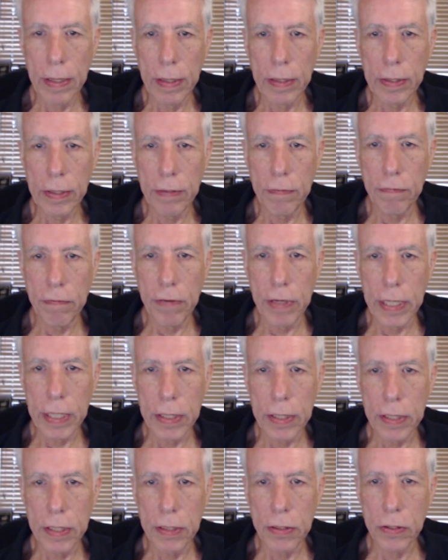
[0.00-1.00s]

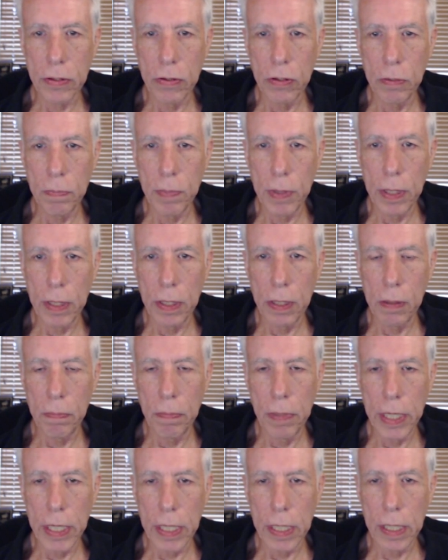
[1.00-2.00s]
Defends this group a little
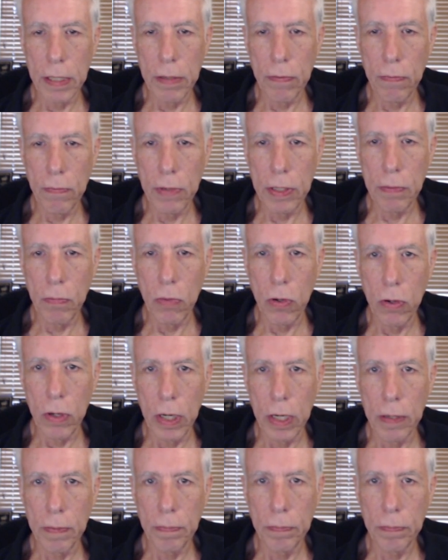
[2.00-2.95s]
bit. One more.